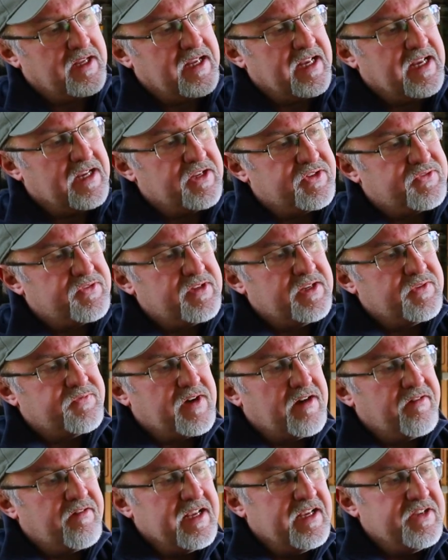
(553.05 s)
is
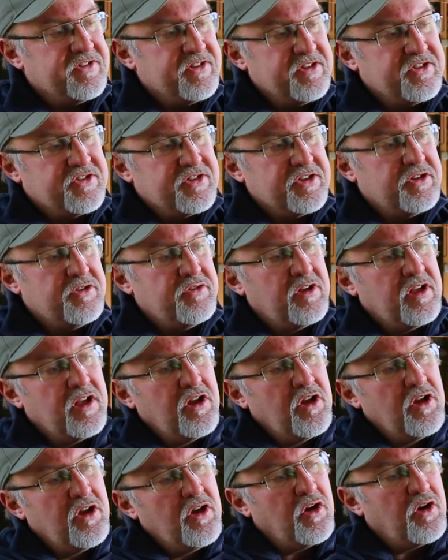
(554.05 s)
very easy too.
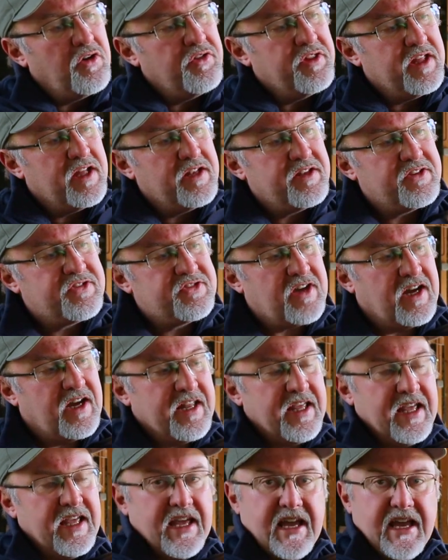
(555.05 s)
On the
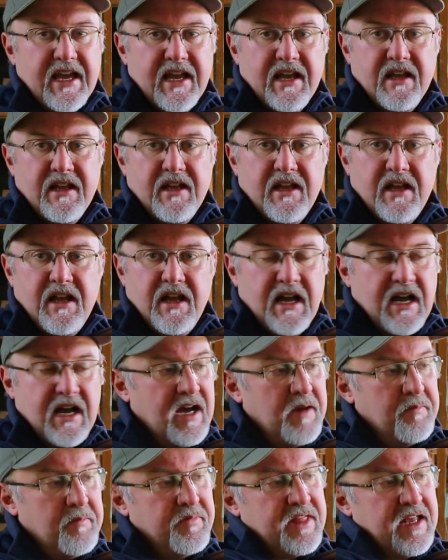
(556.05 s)
underside here,
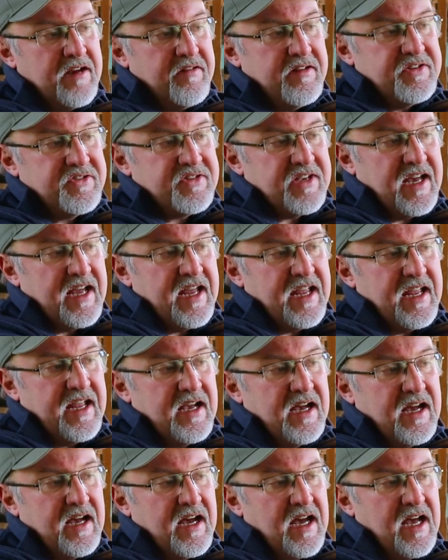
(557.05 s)
there is a
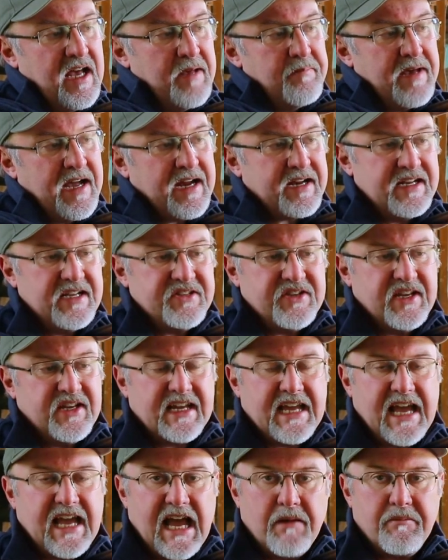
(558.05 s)
magnetic
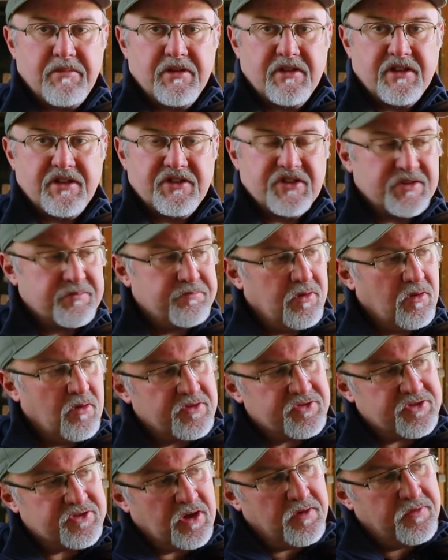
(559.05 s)
cap that just
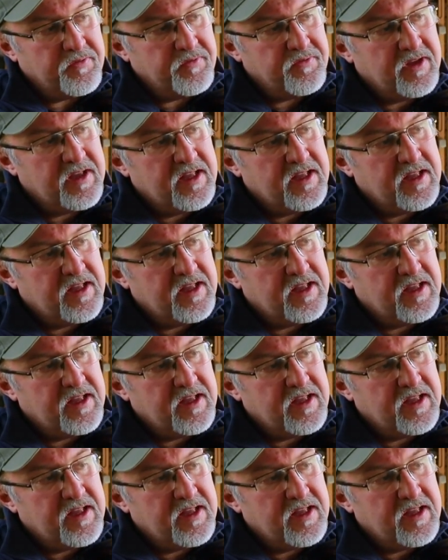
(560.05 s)
pulls off,